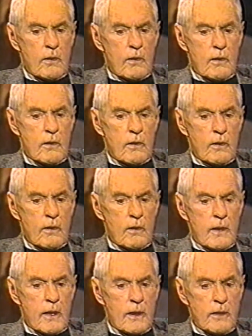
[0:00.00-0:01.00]

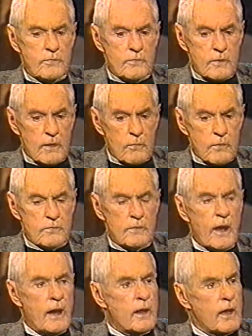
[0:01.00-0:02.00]
LSD was
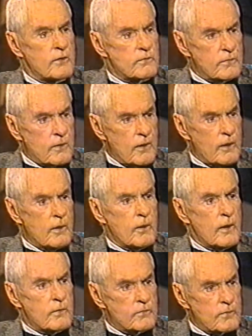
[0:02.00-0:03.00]
not
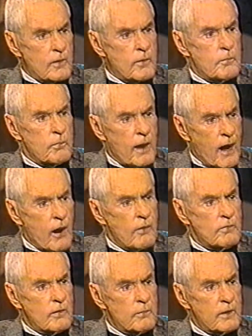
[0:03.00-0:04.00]
as
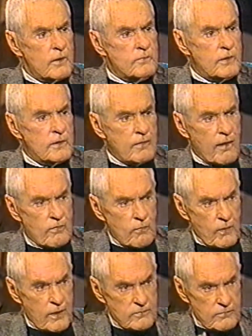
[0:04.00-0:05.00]
powerful because they didn't have
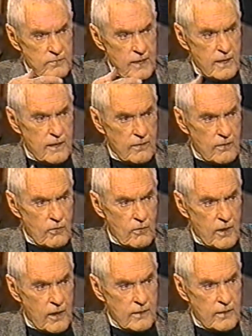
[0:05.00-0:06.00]
the ways of taking the
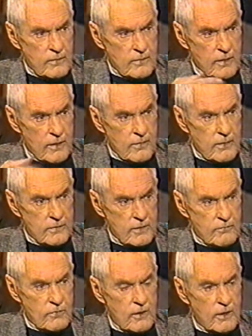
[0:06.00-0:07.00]
ergot and
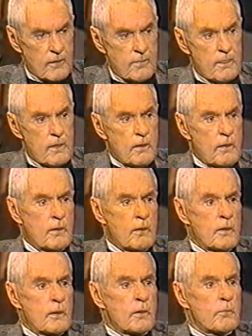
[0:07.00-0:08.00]
converting it.
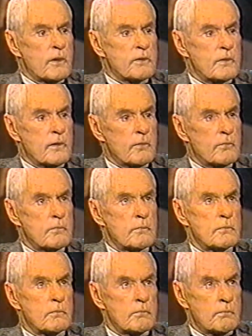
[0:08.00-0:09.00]
But
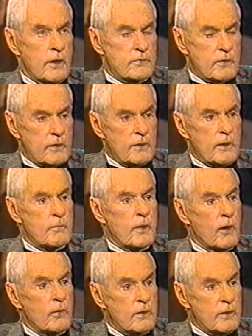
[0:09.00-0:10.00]
mescaline and
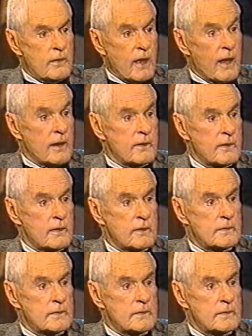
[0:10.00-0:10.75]
peyote and